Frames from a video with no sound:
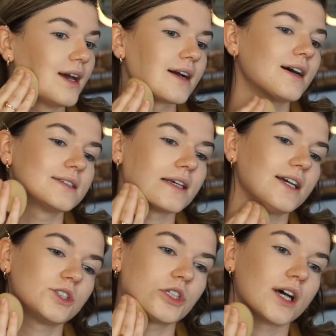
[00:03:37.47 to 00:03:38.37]
because
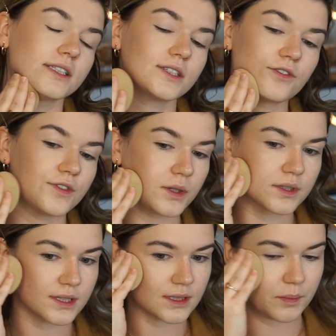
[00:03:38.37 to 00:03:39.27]
it just
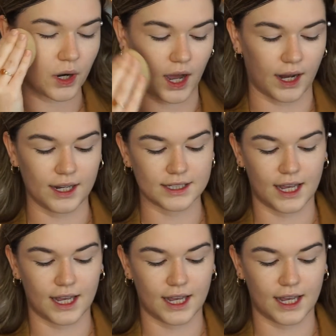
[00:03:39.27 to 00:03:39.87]
diffuses the product